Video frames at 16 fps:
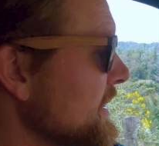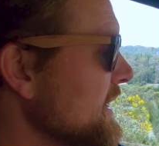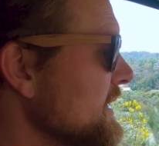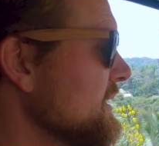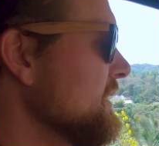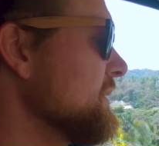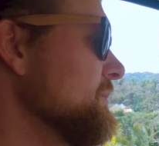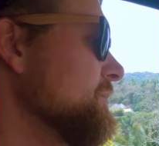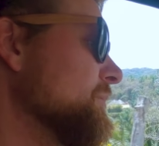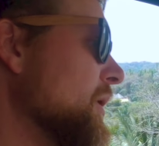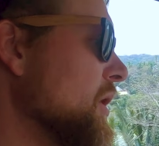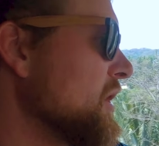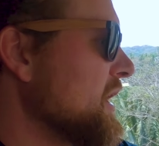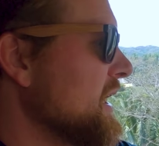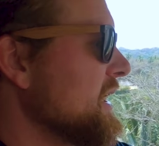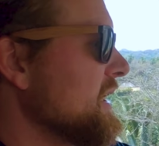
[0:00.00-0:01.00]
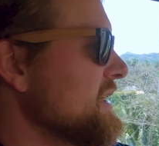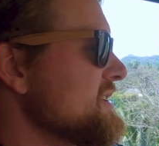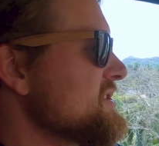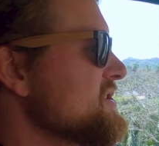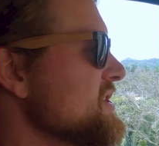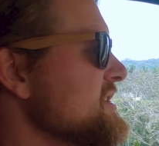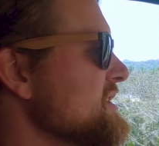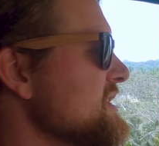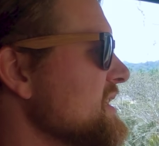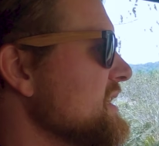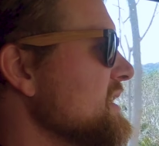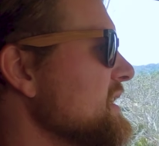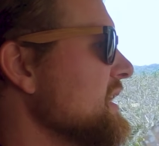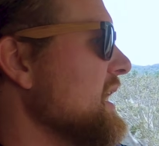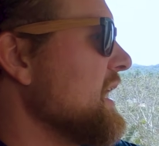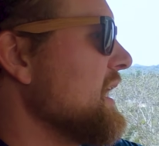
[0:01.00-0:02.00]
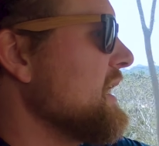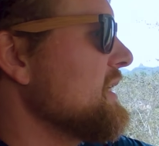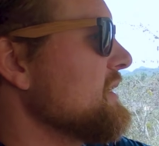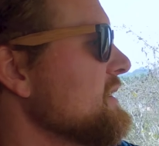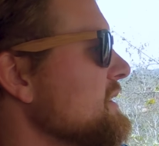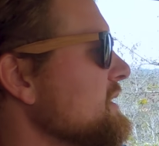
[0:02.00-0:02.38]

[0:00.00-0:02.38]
but Boca is just the